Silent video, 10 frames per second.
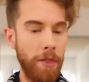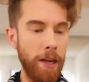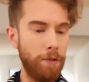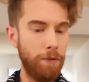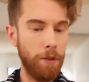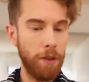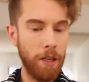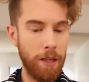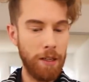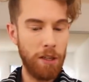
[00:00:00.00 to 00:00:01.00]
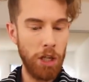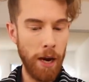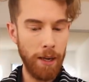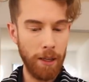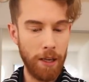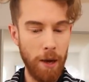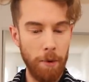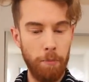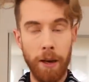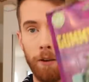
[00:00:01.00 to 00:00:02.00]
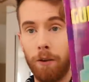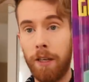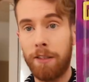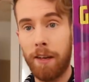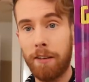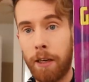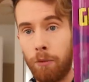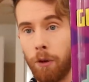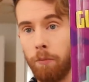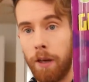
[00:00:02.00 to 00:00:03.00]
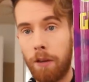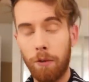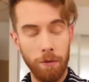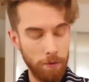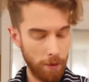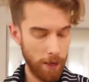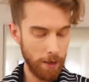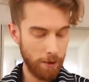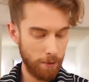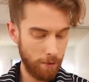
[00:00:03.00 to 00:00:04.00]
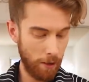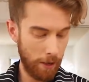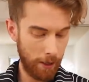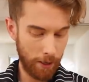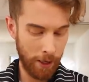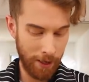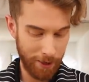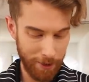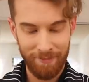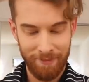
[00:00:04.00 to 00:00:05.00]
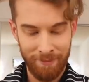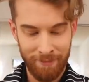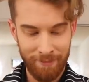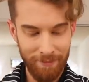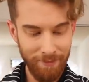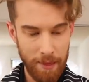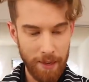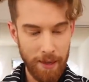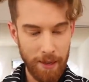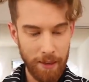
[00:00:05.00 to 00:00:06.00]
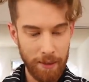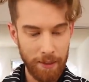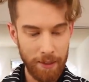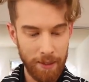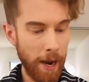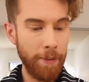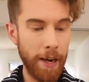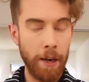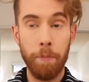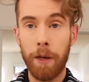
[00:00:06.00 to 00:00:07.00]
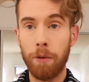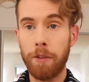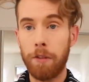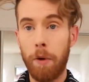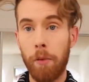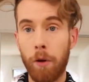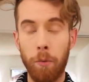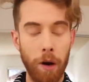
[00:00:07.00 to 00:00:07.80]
Thanks for the giant gummy pickle. It tastes like a real pickle. Thank God. Mm-hmm. Beans. I haven't had a pickle since my pickle